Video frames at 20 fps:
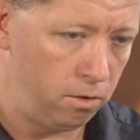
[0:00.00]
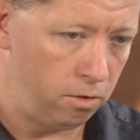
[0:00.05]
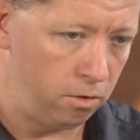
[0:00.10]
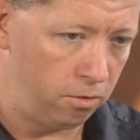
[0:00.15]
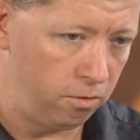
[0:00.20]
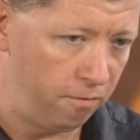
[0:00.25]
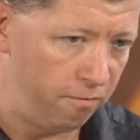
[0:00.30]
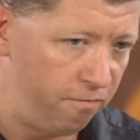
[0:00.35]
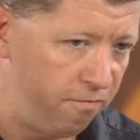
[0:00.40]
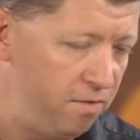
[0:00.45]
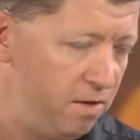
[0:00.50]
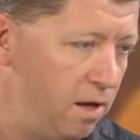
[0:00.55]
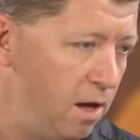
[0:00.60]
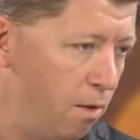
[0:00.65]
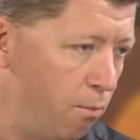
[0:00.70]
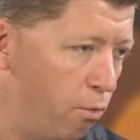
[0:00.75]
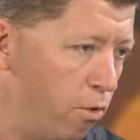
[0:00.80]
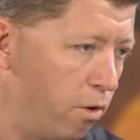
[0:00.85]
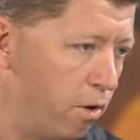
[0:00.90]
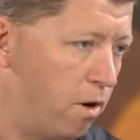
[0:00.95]
the
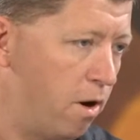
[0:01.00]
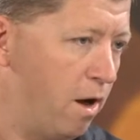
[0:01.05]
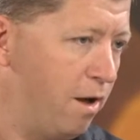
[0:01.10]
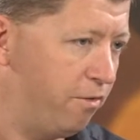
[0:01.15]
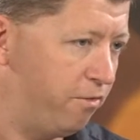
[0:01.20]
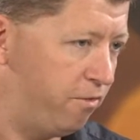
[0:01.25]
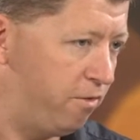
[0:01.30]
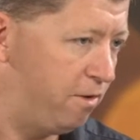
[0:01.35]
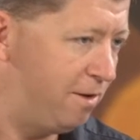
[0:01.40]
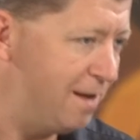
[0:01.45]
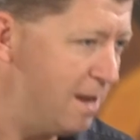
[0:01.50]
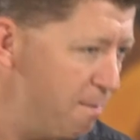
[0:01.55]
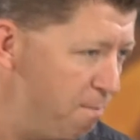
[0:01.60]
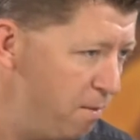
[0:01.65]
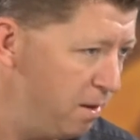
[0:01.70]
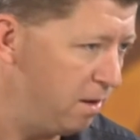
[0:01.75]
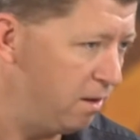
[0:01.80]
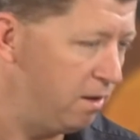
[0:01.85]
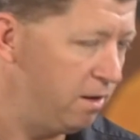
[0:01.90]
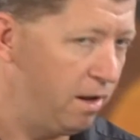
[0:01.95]
VMware guys
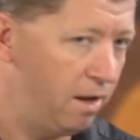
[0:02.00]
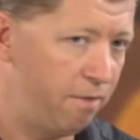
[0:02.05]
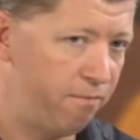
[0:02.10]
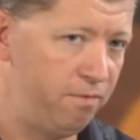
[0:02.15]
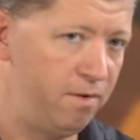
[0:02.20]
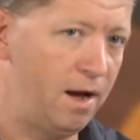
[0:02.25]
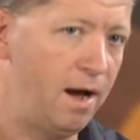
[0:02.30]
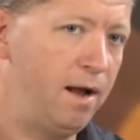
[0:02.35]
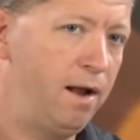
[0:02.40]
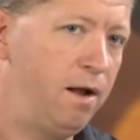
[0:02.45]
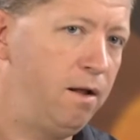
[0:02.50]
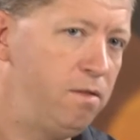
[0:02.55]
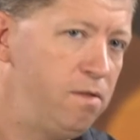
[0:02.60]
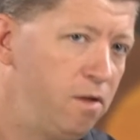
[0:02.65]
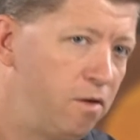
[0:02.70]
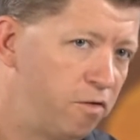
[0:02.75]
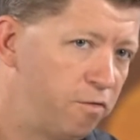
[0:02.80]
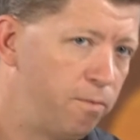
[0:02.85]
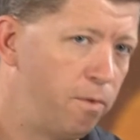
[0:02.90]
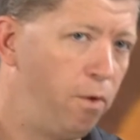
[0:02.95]
typically have not had the
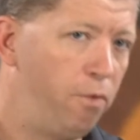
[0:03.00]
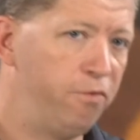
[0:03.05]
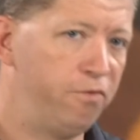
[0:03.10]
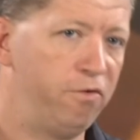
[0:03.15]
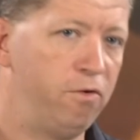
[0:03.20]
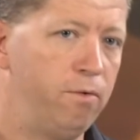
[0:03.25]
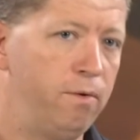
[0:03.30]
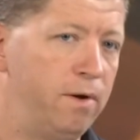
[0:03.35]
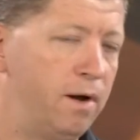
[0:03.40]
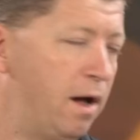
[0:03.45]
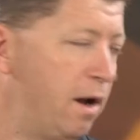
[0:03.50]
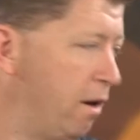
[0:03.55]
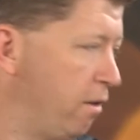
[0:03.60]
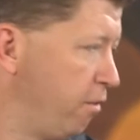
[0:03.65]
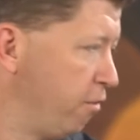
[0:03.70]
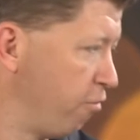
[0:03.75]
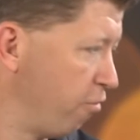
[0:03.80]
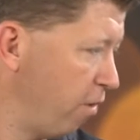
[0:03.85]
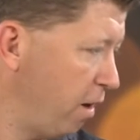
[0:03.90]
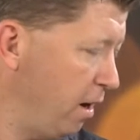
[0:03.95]
exposure to and not had
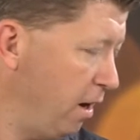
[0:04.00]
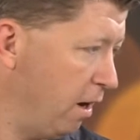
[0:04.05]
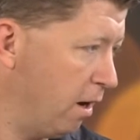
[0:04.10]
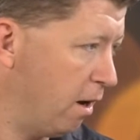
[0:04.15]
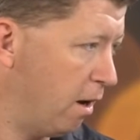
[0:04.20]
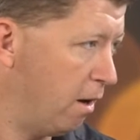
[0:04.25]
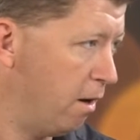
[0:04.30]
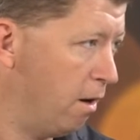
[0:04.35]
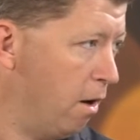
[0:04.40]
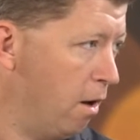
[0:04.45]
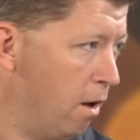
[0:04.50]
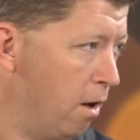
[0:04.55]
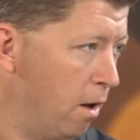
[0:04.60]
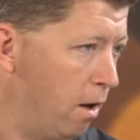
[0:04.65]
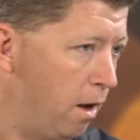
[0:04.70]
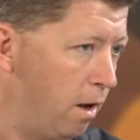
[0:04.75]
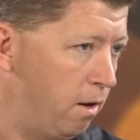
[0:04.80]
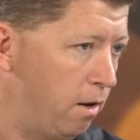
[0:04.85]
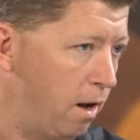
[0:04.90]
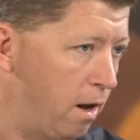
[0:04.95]
the training on
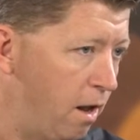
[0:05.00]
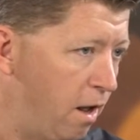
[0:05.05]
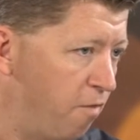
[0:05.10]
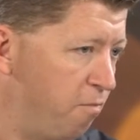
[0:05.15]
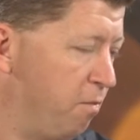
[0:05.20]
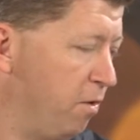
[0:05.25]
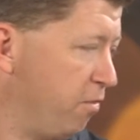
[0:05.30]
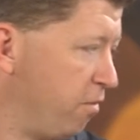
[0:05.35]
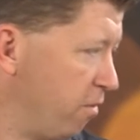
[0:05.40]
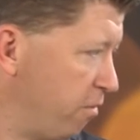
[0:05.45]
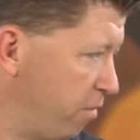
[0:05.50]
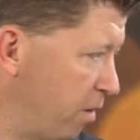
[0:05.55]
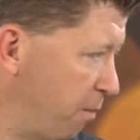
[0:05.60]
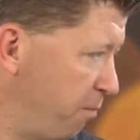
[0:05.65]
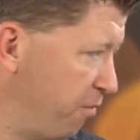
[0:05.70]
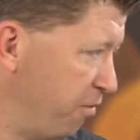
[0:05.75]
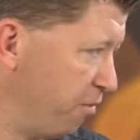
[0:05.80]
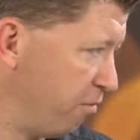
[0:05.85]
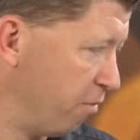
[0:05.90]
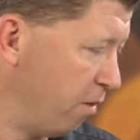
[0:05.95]
and have
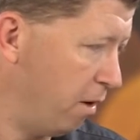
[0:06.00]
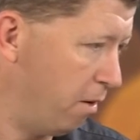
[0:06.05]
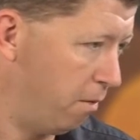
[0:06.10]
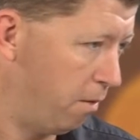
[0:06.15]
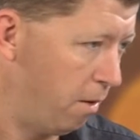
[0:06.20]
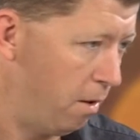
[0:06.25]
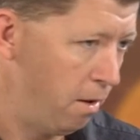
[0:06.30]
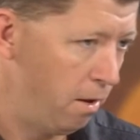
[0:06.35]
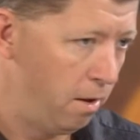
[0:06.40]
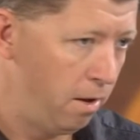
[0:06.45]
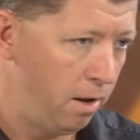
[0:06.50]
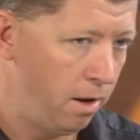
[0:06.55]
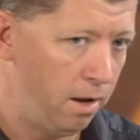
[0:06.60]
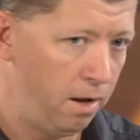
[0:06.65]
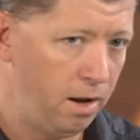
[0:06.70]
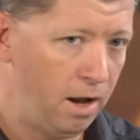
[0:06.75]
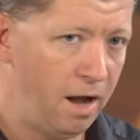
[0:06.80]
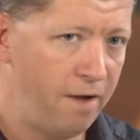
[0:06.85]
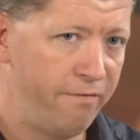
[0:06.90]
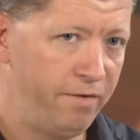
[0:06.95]
misconceptions around.
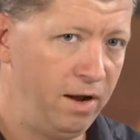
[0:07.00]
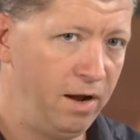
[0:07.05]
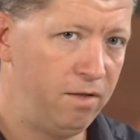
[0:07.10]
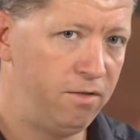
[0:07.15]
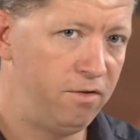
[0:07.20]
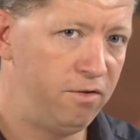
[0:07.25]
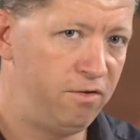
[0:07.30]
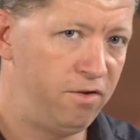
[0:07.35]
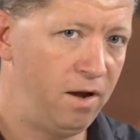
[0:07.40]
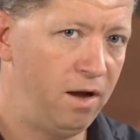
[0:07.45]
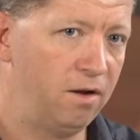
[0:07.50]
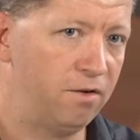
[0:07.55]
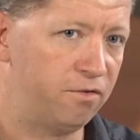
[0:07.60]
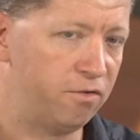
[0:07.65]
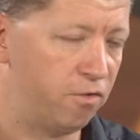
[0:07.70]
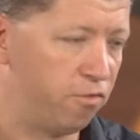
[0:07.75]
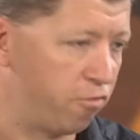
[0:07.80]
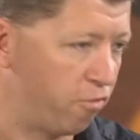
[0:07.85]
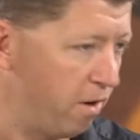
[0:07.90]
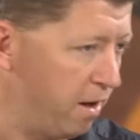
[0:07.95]
And haven't had the chance
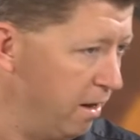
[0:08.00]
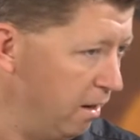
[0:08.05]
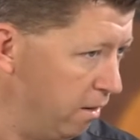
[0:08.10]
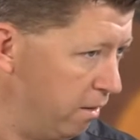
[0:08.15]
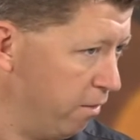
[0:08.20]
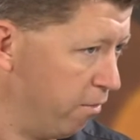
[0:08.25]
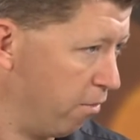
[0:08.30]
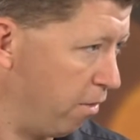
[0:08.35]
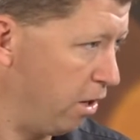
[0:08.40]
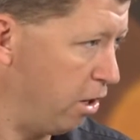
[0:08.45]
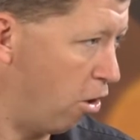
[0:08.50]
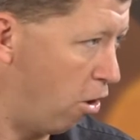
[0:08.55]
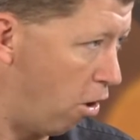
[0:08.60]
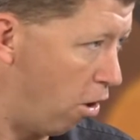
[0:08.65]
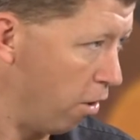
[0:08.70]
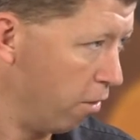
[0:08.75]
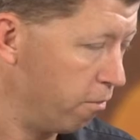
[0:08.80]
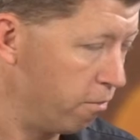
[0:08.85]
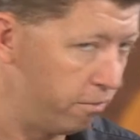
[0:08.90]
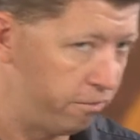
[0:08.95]
to train literally
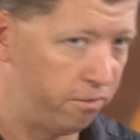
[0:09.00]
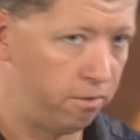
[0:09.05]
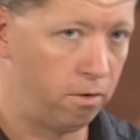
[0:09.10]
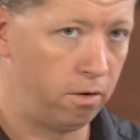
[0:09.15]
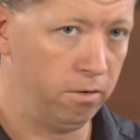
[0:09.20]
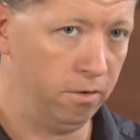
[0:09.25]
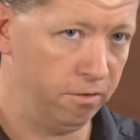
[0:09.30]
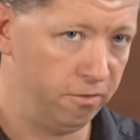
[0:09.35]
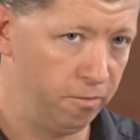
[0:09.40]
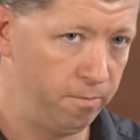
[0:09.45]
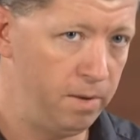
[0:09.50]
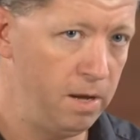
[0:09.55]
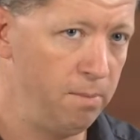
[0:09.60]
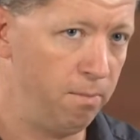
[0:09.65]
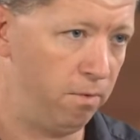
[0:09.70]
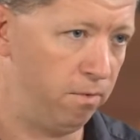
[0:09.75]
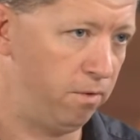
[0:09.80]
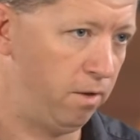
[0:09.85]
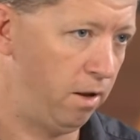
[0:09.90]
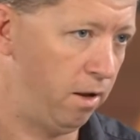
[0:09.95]
hundreds and hundreds of
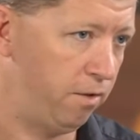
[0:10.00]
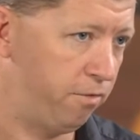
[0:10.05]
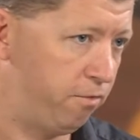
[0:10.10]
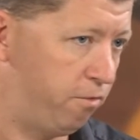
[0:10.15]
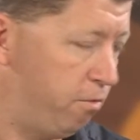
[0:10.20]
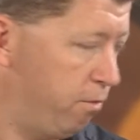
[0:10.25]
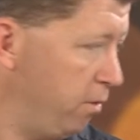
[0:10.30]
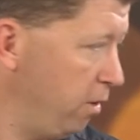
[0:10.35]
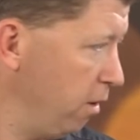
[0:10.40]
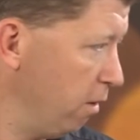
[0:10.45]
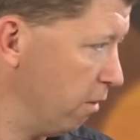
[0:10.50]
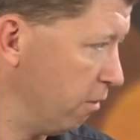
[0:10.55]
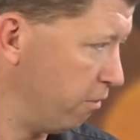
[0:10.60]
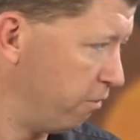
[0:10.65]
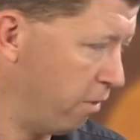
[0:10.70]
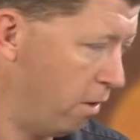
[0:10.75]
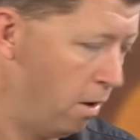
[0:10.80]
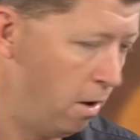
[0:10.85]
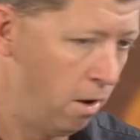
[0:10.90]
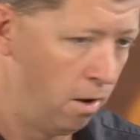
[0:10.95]
people in the last 2 years.
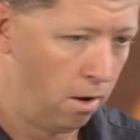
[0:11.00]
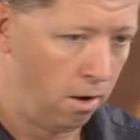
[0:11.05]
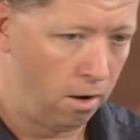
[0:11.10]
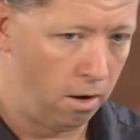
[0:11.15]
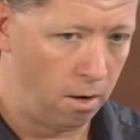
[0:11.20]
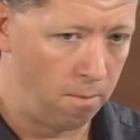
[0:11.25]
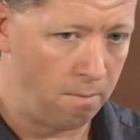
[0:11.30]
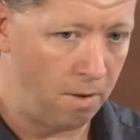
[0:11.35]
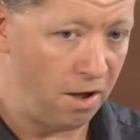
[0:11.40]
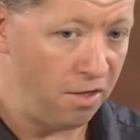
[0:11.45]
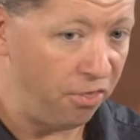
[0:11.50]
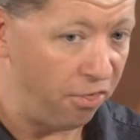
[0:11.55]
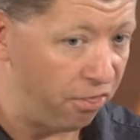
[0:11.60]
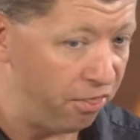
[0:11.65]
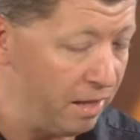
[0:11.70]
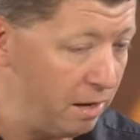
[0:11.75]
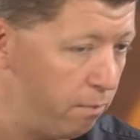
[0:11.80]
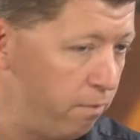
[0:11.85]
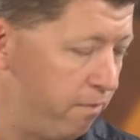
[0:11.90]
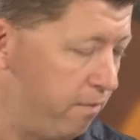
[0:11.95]
I
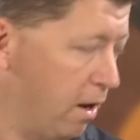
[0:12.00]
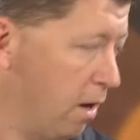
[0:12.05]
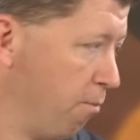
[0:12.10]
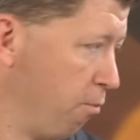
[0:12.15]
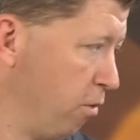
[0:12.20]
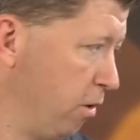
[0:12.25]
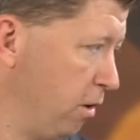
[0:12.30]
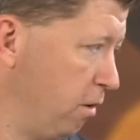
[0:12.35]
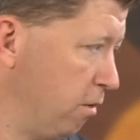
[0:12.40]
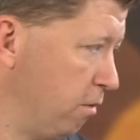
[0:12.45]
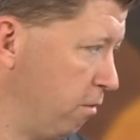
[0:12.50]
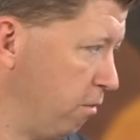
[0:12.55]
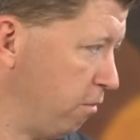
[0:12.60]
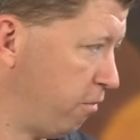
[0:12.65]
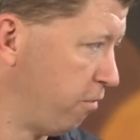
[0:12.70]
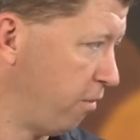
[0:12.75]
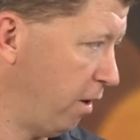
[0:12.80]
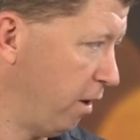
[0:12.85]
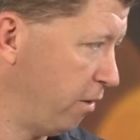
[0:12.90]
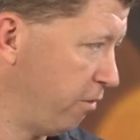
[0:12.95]
think we've got a pretty good
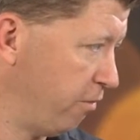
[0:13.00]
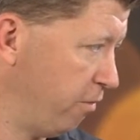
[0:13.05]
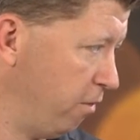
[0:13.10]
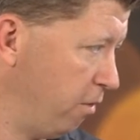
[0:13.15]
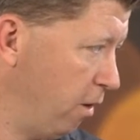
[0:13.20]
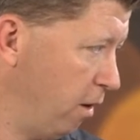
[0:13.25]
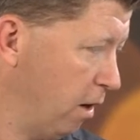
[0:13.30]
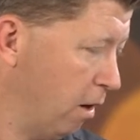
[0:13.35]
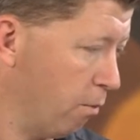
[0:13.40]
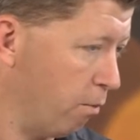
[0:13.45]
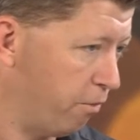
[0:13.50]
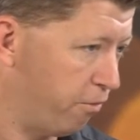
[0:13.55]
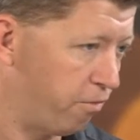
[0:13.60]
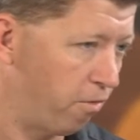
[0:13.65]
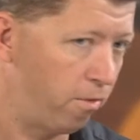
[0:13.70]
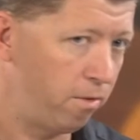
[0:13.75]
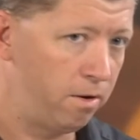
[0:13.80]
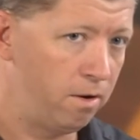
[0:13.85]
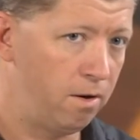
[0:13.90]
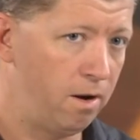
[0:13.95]
selection done here. We
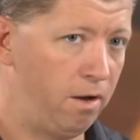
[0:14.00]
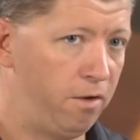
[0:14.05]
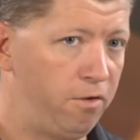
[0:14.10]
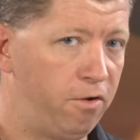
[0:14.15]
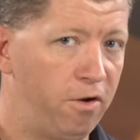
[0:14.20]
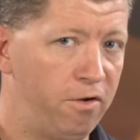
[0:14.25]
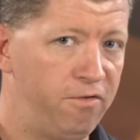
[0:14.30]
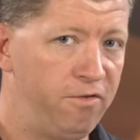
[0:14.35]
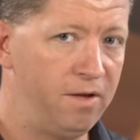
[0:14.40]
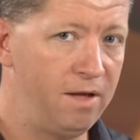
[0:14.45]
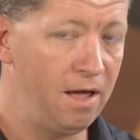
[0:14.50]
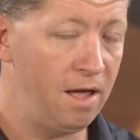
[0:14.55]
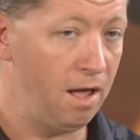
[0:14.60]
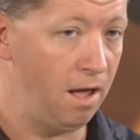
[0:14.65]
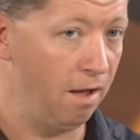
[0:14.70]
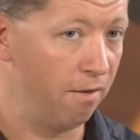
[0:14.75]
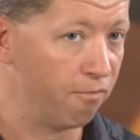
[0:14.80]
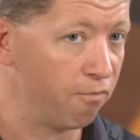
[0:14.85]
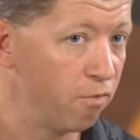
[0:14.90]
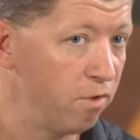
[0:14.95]
certainly are not touching
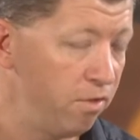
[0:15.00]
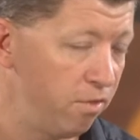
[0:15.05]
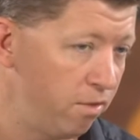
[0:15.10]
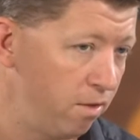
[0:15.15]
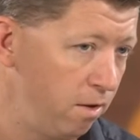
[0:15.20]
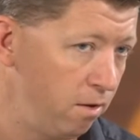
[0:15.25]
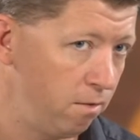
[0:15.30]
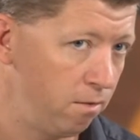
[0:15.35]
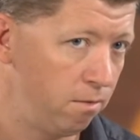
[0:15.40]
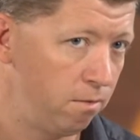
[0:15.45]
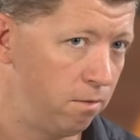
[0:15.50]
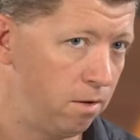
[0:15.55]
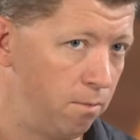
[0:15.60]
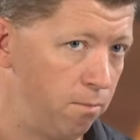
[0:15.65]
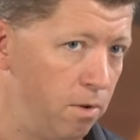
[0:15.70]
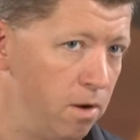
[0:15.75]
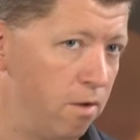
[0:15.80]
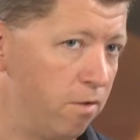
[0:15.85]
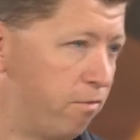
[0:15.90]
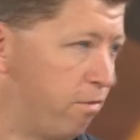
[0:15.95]
everything that
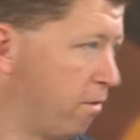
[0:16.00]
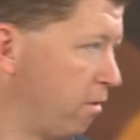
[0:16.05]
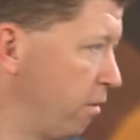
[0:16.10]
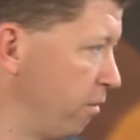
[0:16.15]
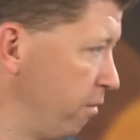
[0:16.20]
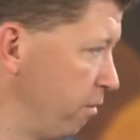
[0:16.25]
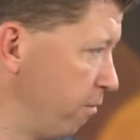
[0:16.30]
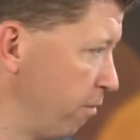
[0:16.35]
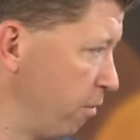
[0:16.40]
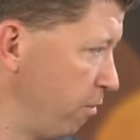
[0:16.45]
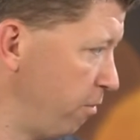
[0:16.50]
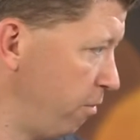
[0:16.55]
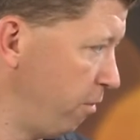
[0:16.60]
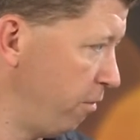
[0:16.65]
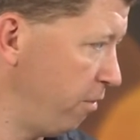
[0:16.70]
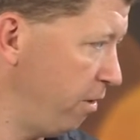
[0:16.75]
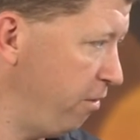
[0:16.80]
Microsoft does in virtualization.